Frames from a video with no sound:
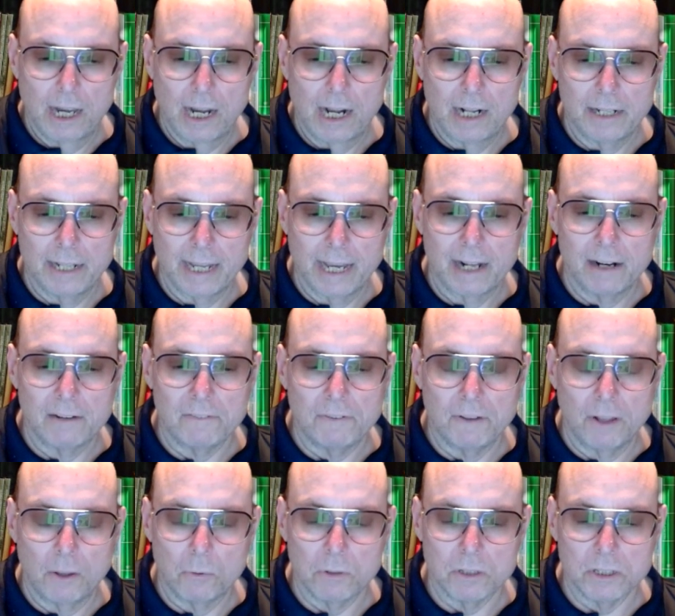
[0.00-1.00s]
And the
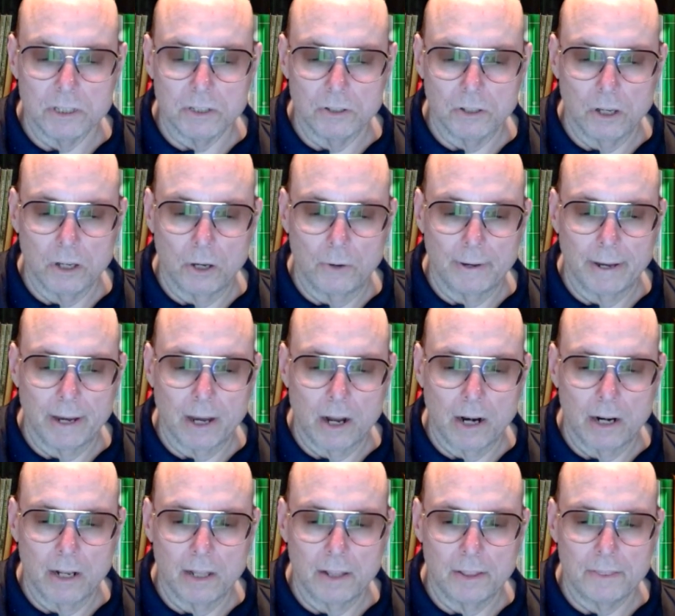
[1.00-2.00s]
NFL was still going
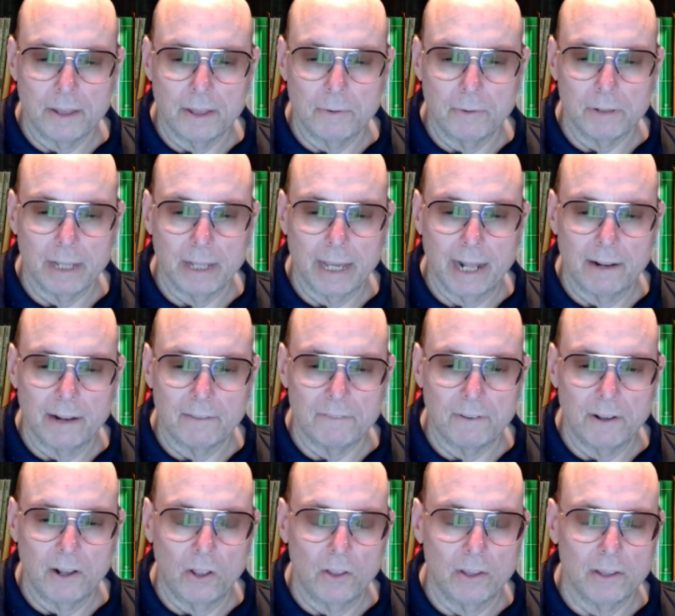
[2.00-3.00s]
on. And the thing with the
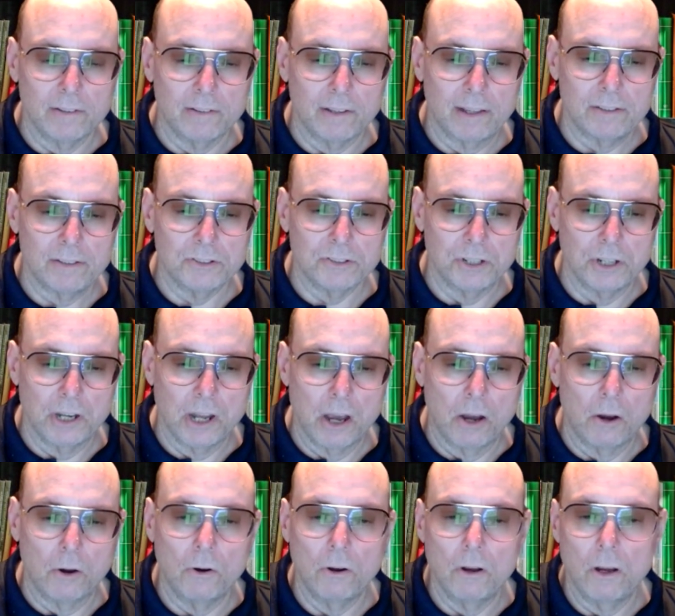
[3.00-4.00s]
NFL is, as you
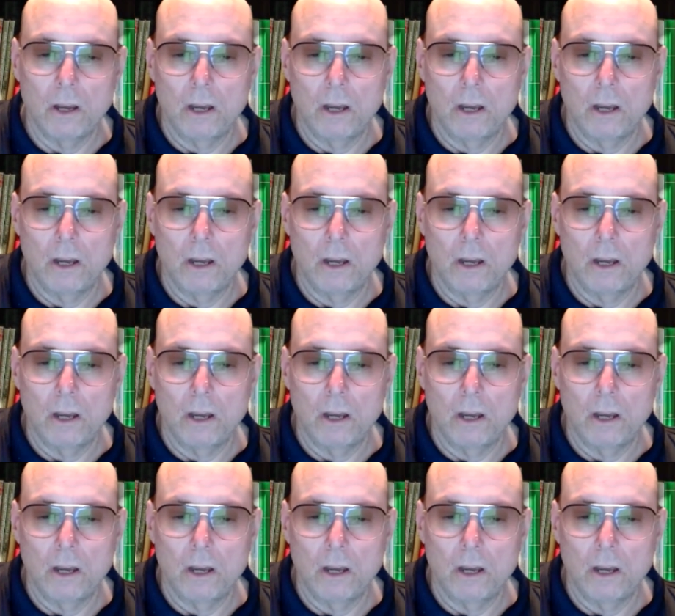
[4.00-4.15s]
know,